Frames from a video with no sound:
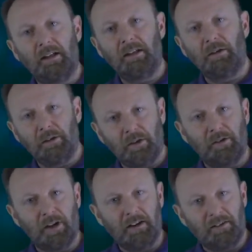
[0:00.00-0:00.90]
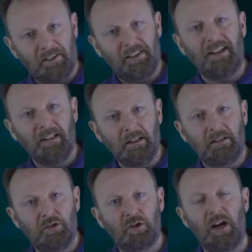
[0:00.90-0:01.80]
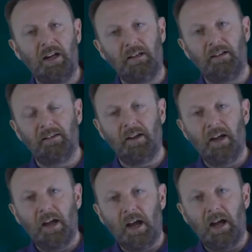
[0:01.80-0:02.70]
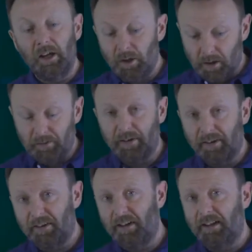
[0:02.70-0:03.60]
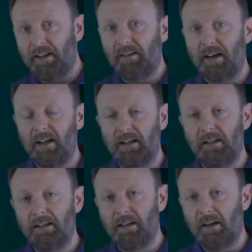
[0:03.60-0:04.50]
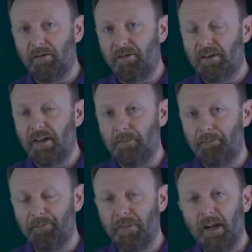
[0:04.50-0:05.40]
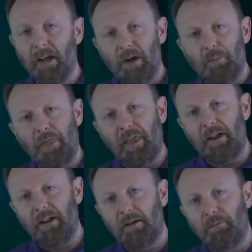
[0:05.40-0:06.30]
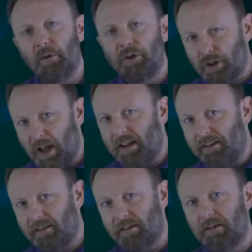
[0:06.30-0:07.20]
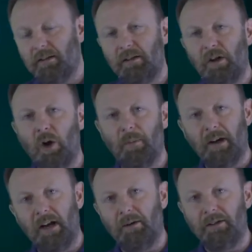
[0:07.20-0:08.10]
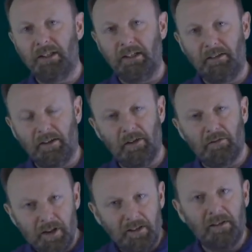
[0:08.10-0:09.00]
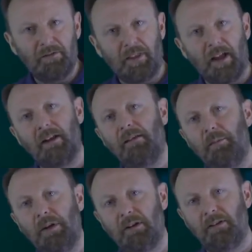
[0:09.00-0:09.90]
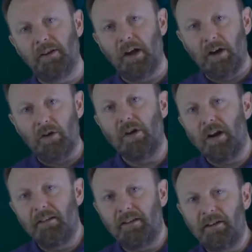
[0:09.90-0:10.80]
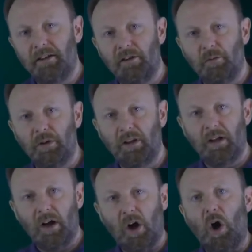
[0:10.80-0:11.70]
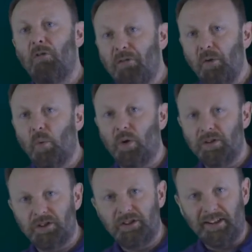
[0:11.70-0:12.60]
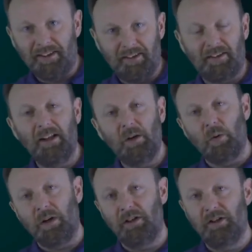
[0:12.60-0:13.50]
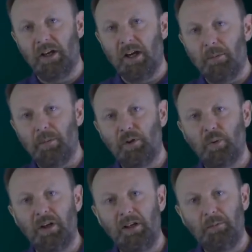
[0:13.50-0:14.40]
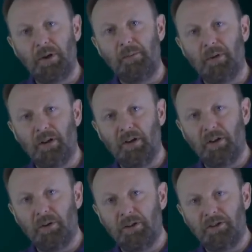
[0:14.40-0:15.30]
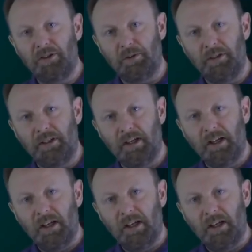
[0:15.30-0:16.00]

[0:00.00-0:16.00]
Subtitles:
those kind of skilled trades, you'll often see this kind of scheme. But they're much less common nowadays. And the reason for that is because organizations will often want to distinguish between people who are doing